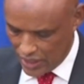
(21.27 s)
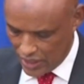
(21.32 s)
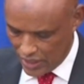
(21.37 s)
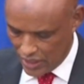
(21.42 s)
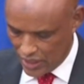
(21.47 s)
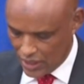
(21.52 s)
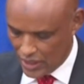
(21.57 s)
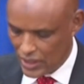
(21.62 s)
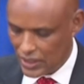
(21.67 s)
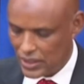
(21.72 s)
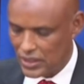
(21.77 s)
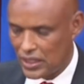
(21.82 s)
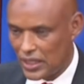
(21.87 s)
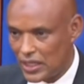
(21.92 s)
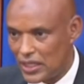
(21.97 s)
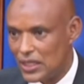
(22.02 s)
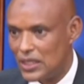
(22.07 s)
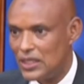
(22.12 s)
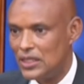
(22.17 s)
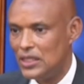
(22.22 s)

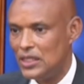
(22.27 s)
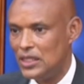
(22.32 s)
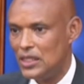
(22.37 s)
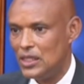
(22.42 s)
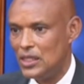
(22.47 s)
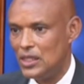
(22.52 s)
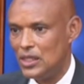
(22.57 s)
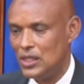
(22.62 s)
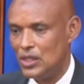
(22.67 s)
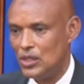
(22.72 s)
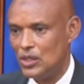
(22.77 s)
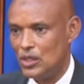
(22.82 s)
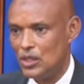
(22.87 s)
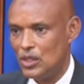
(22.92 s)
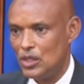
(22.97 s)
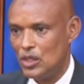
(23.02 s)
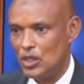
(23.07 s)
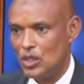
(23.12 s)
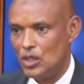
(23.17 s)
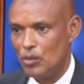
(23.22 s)
integrity,
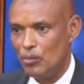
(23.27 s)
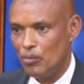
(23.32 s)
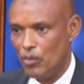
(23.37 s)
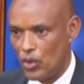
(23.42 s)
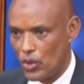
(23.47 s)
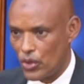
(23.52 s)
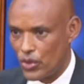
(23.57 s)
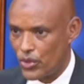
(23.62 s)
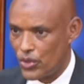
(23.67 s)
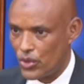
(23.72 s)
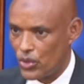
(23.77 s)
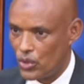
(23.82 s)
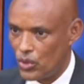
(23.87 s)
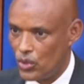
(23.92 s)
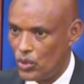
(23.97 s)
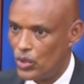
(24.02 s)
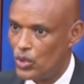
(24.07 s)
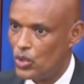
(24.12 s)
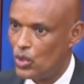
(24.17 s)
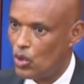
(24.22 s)
both on
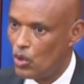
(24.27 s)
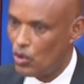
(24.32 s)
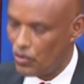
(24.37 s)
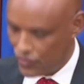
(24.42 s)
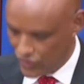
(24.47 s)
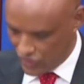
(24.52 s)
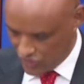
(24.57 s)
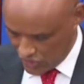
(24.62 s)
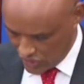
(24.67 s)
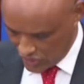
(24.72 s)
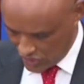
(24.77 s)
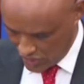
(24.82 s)
the office